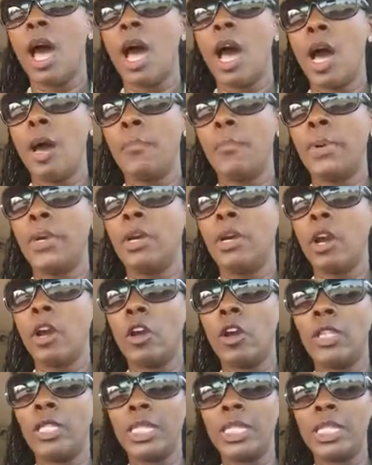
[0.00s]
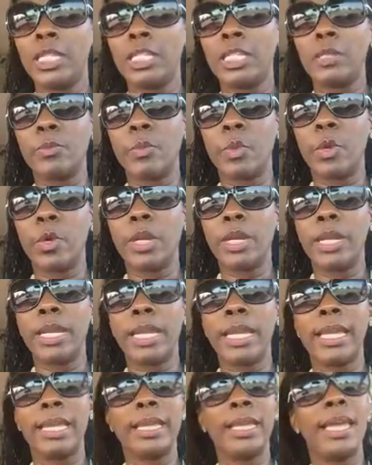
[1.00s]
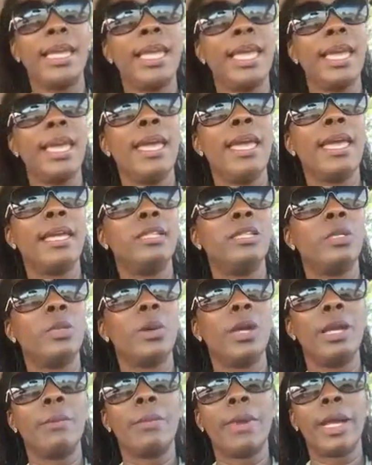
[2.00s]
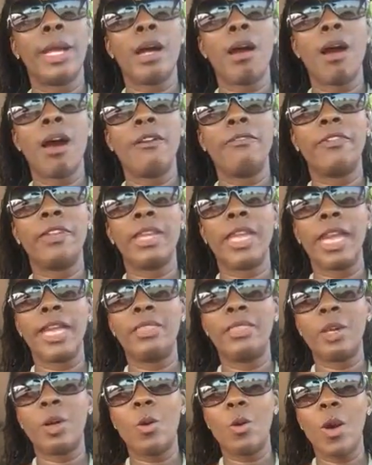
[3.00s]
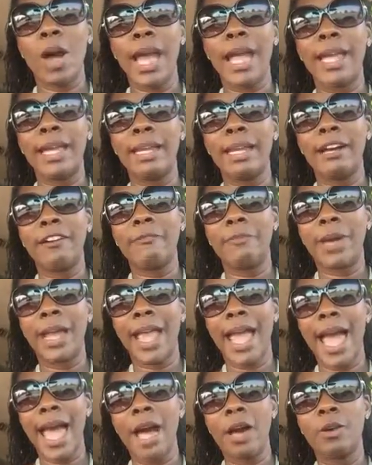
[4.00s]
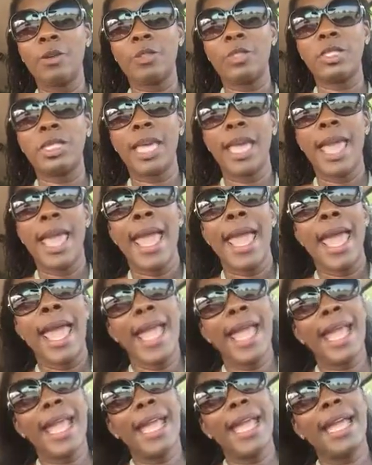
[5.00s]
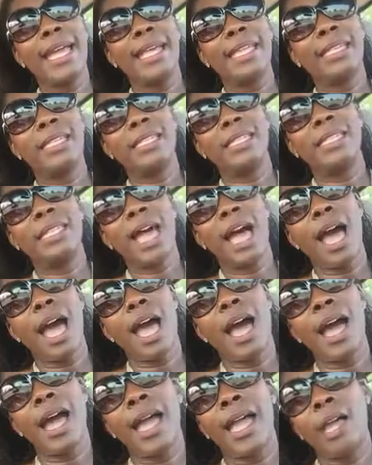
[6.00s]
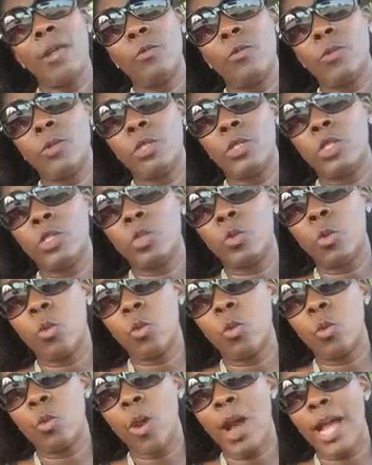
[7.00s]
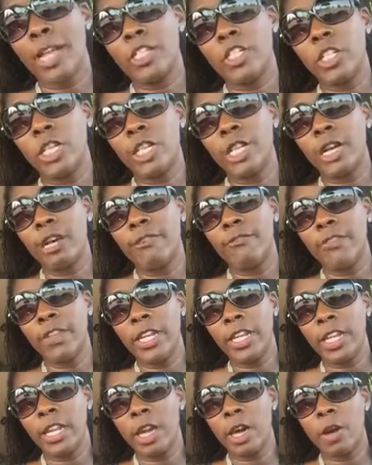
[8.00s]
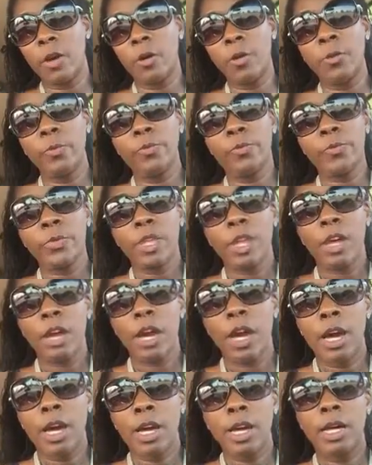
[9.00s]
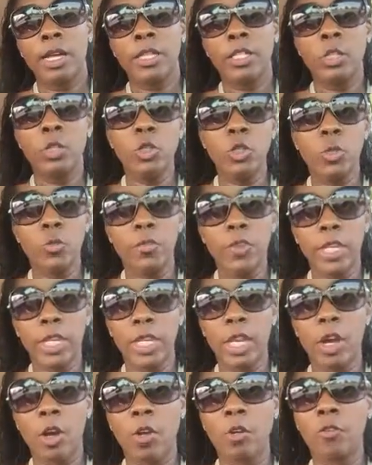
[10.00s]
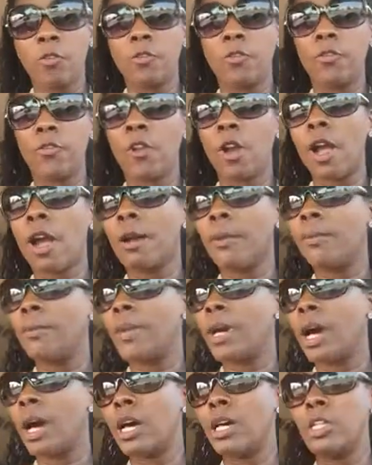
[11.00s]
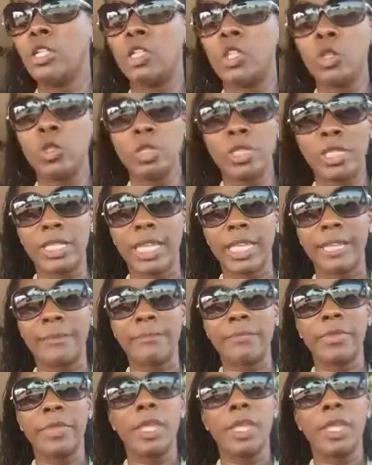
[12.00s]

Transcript: up early this morning enjoying my coffee and the quiet of my house and I was watching a video, a YouTube video from uh, Jouelzy